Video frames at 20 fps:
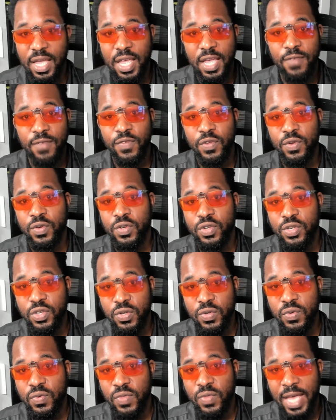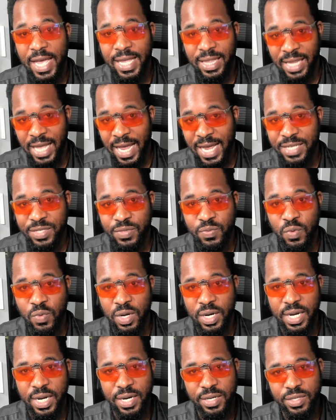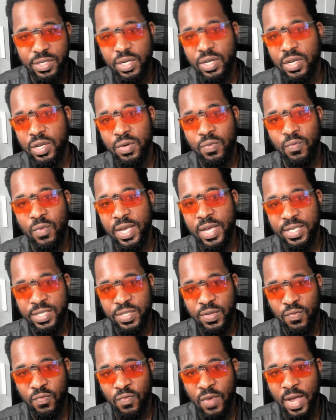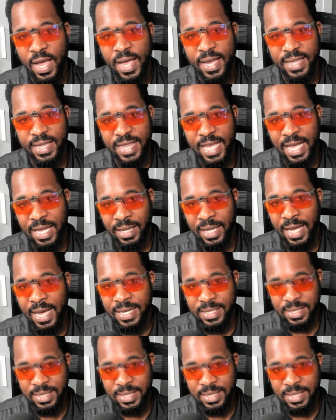If you do that last one, here's a good way to write that last